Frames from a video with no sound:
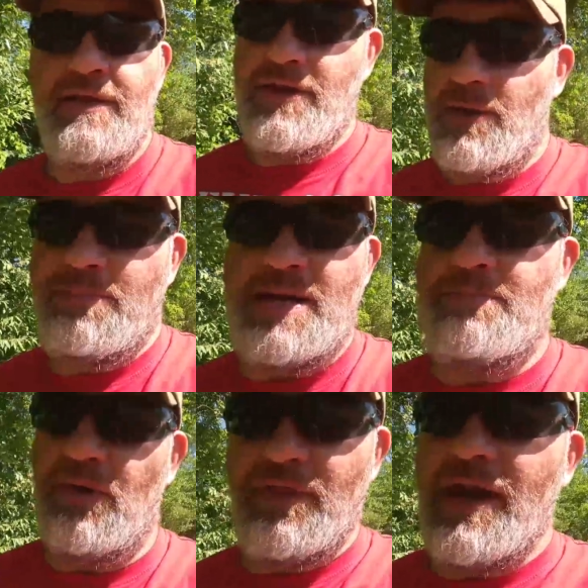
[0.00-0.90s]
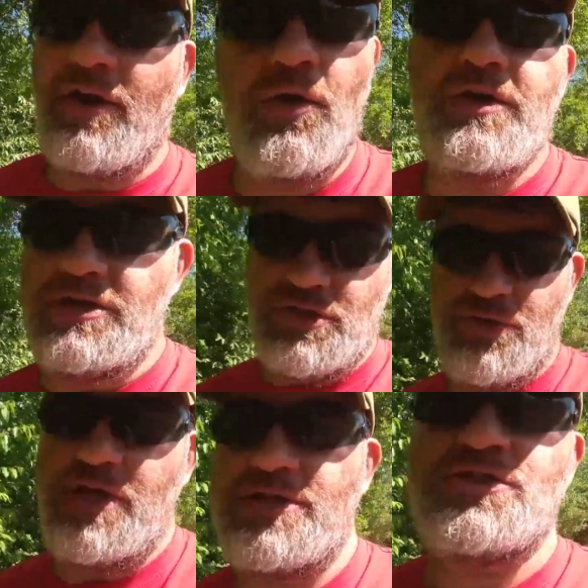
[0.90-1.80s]
There are people that are going to
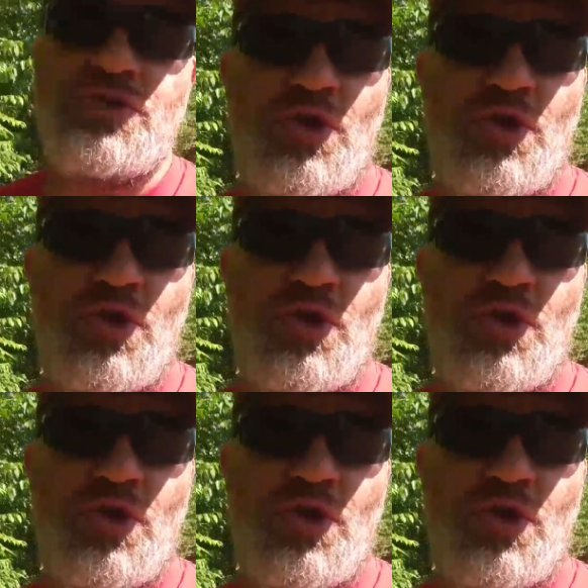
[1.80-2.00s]
do this